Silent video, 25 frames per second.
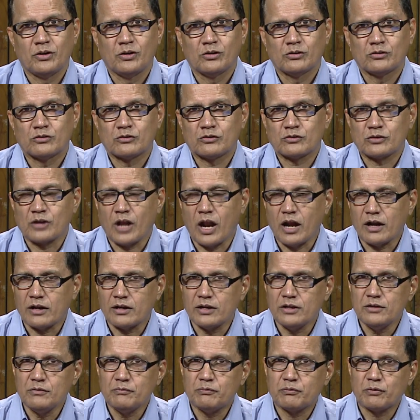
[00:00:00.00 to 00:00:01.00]

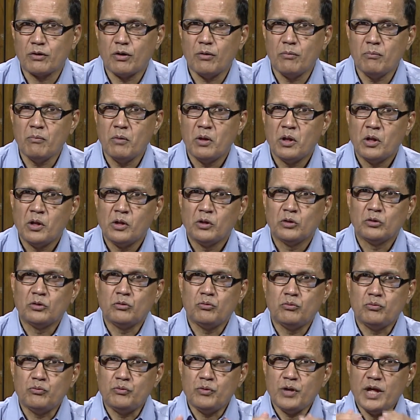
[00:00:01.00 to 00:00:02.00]
starting from the
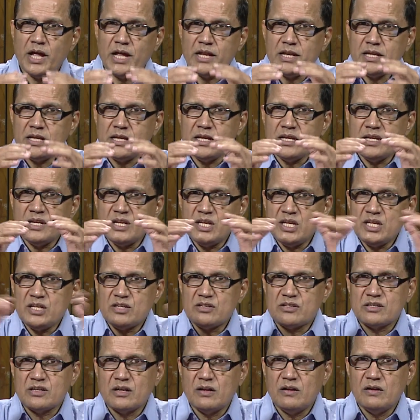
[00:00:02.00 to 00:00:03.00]
very
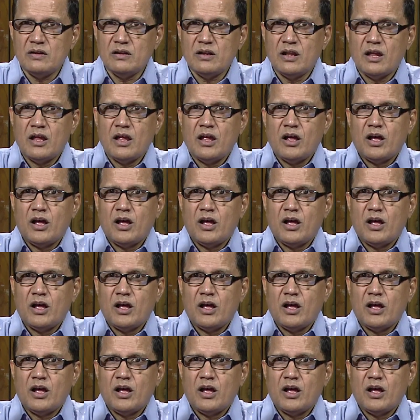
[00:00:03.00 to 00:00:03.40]
initial